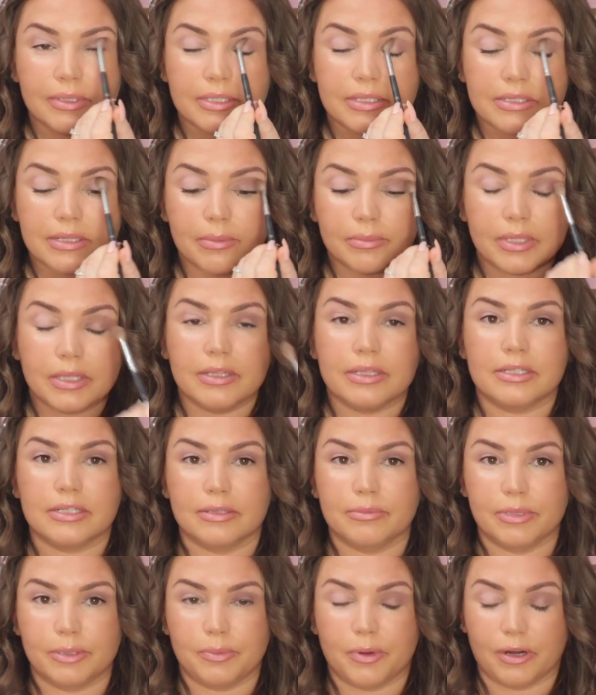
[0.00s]
something that's
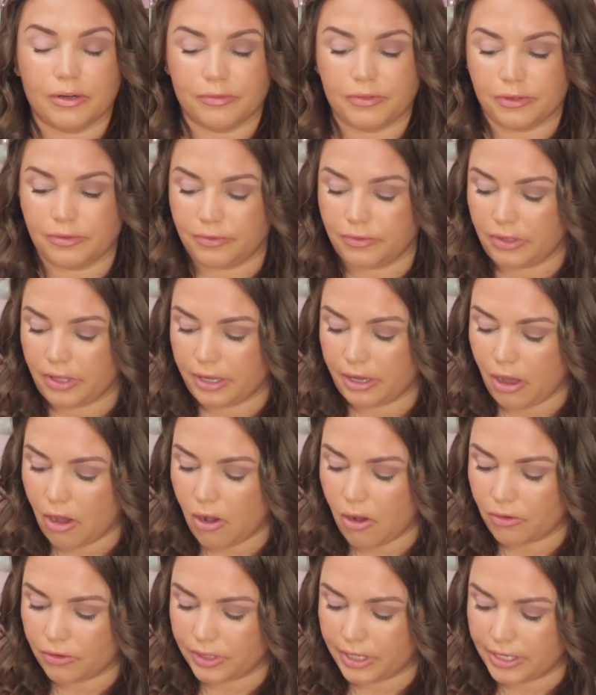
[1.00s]
going to be perfect for like
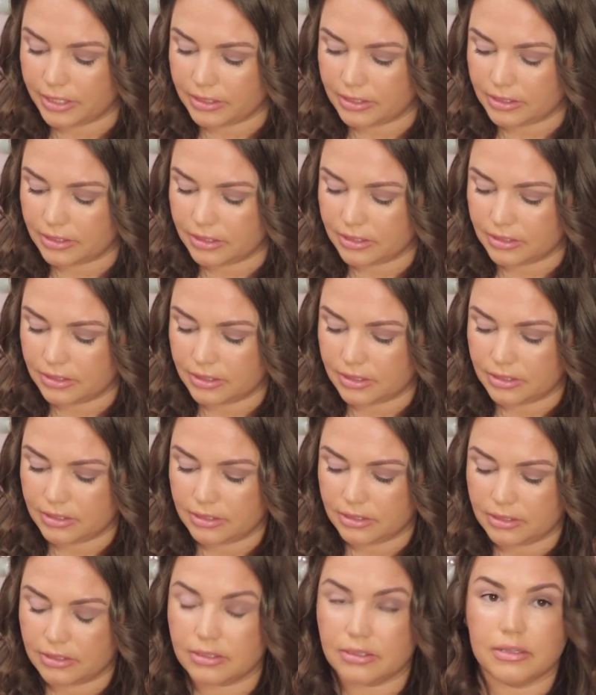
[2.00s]
holiday
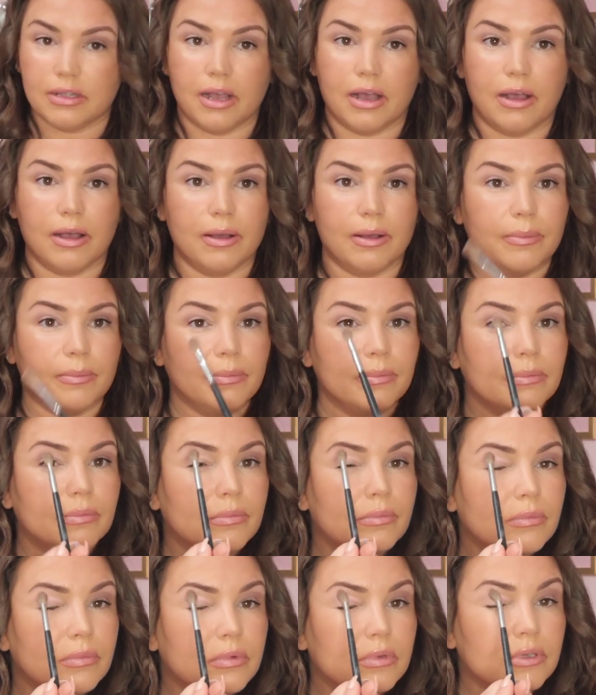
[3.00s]
seasons,
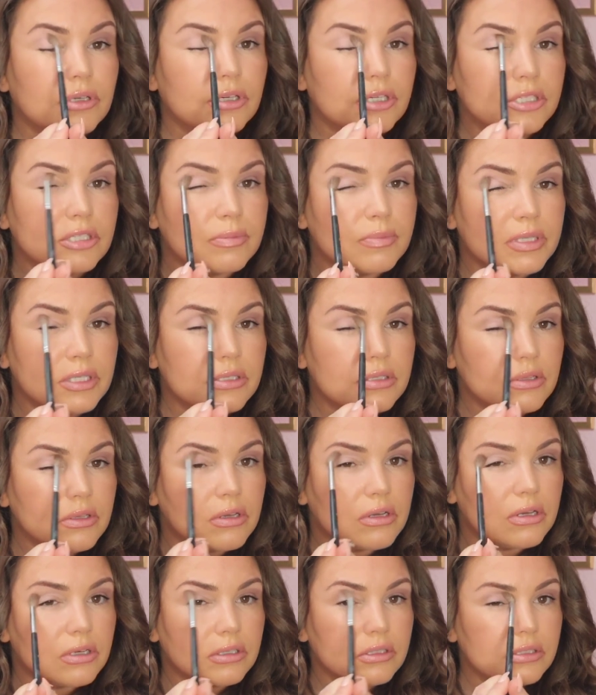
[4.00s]
Christmas
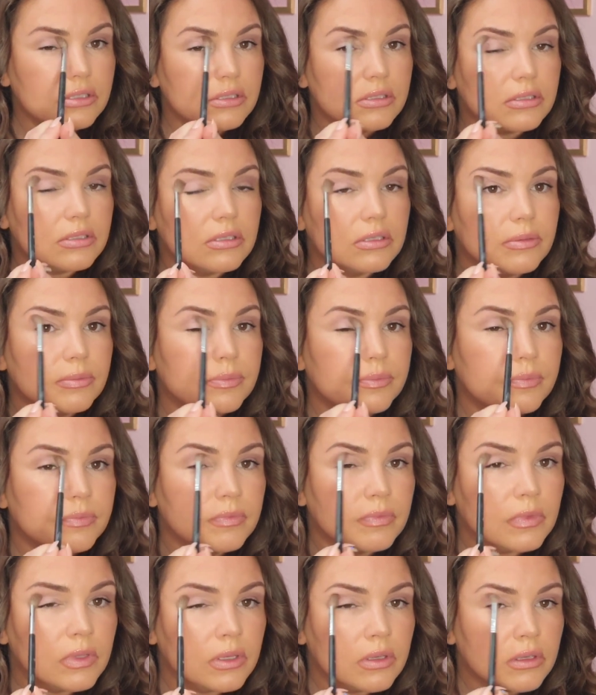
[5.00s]
looks.
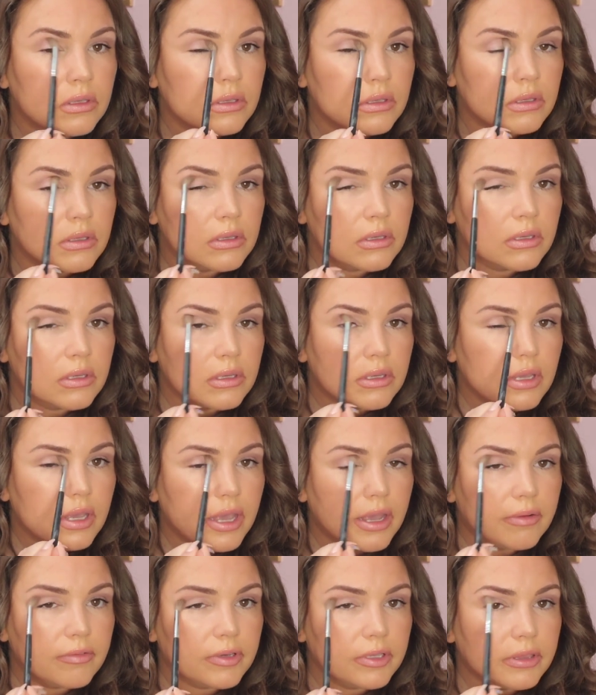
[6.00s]

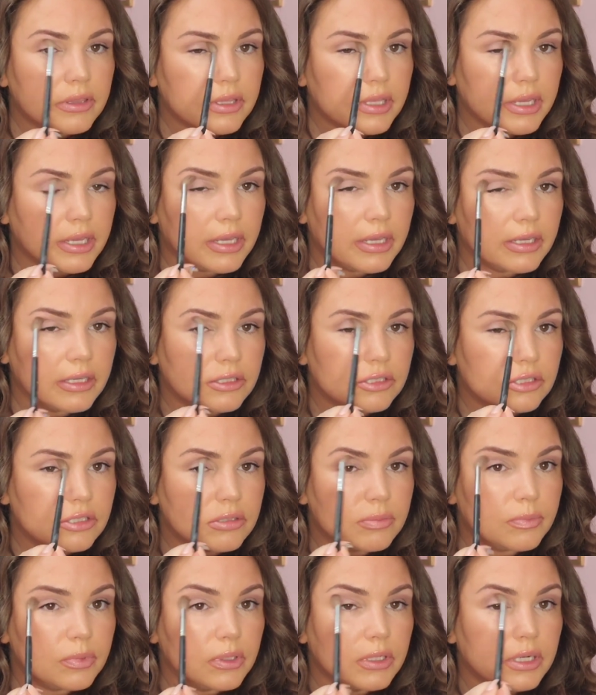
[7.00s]
Everything is
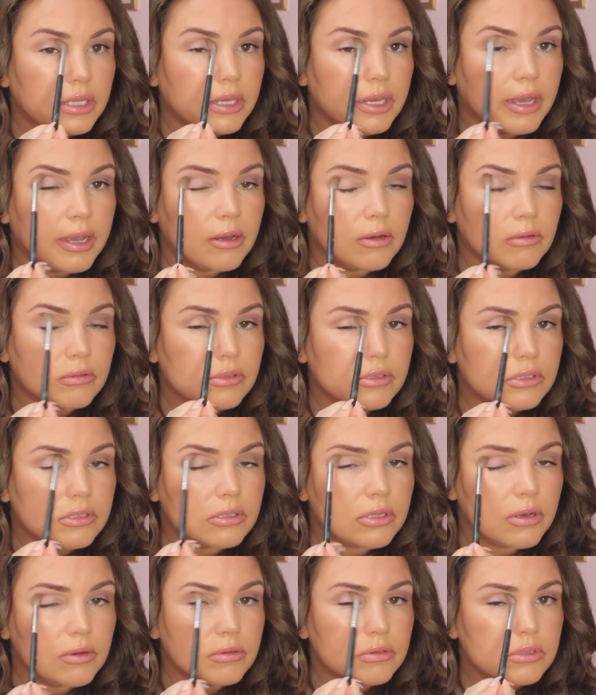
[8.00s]
just blending out
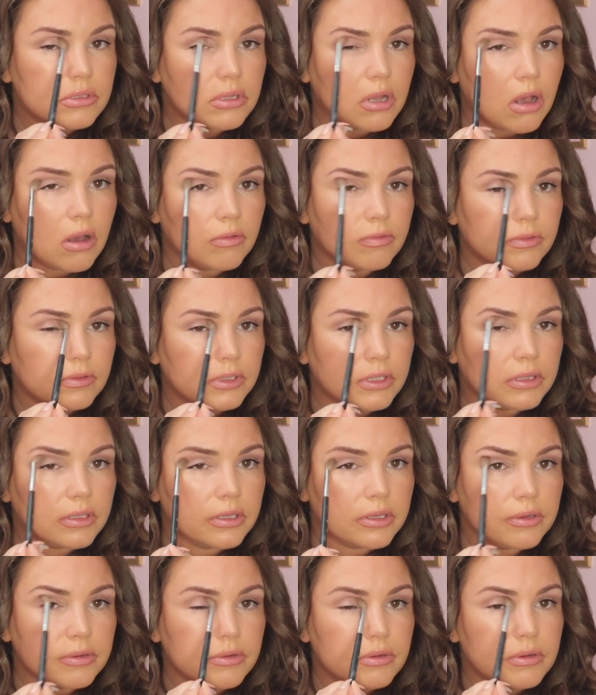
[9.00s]
so softly
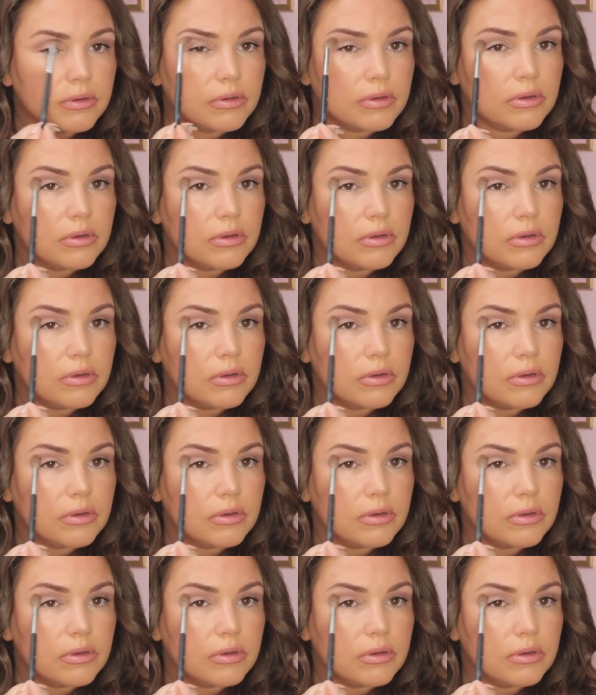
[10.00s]
though.